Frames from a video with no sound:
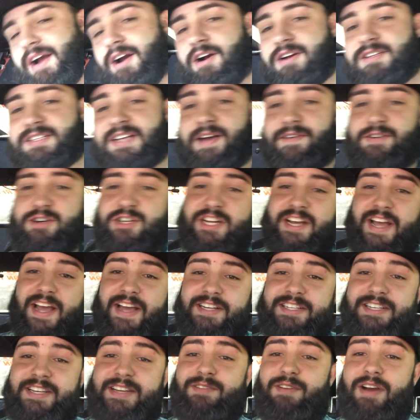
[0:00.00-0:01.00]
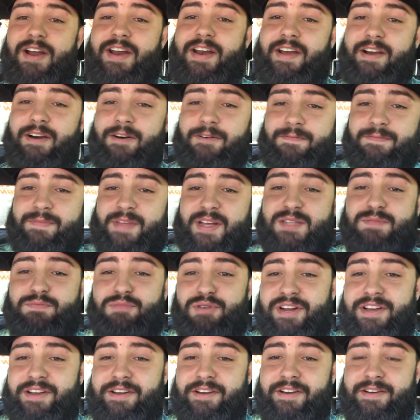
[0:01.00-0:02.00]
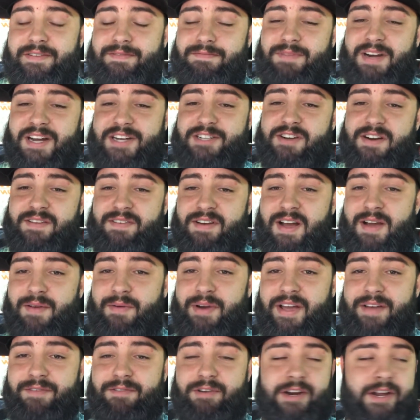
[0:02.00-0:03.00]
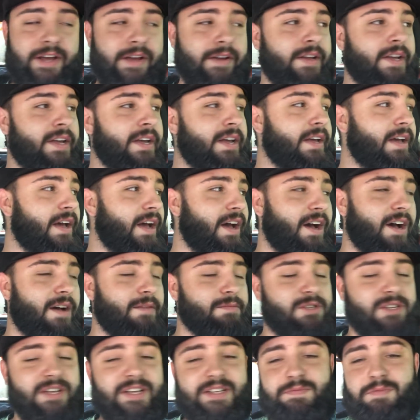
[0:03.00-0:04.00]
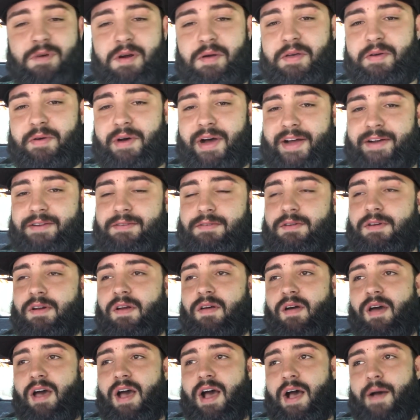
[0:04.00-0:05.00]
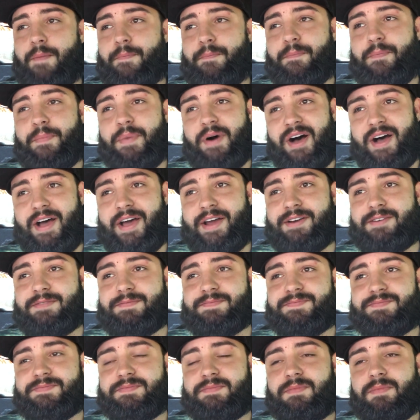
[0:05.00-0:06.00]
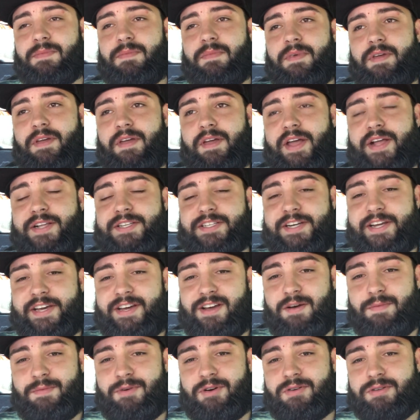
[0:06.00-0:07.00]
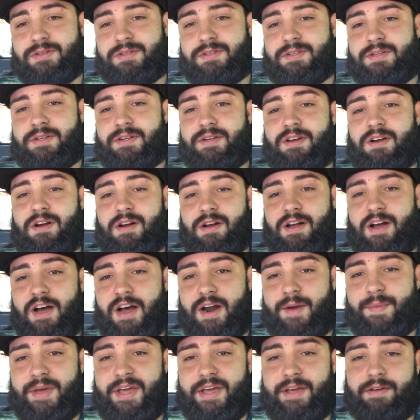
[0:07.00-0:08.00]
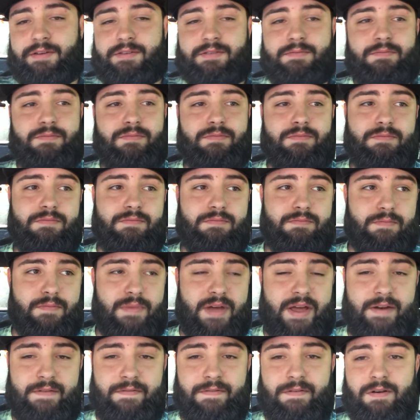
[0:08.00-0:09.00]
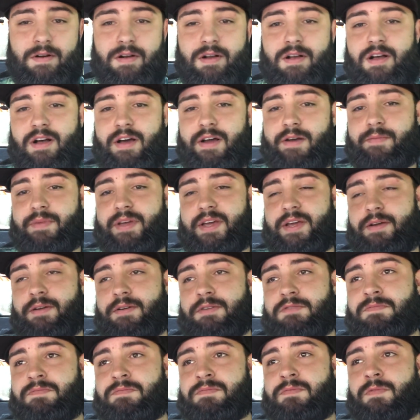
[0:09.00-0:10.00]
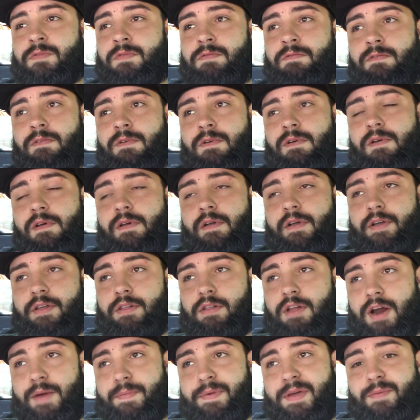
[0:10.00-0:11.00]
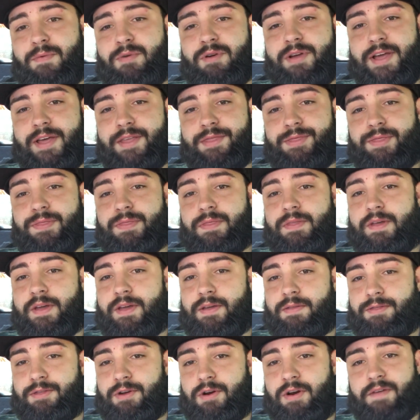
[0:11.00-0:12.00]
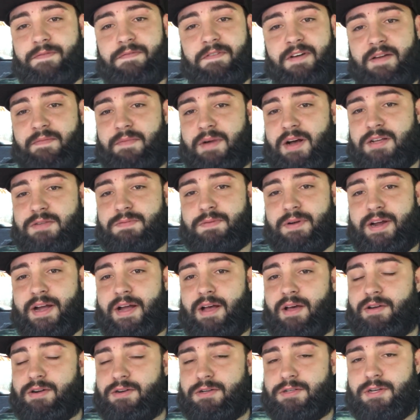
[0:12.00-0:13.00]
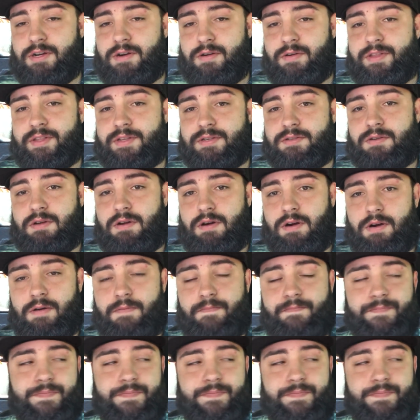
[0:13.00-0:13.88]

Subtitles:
car is averaging 18 right now. That's pretty good. I drive highway every day, so that's probably why. But it's an EcoBoost, economy, meant for economy. A lot of people get 35 miles per gallon or so in this car.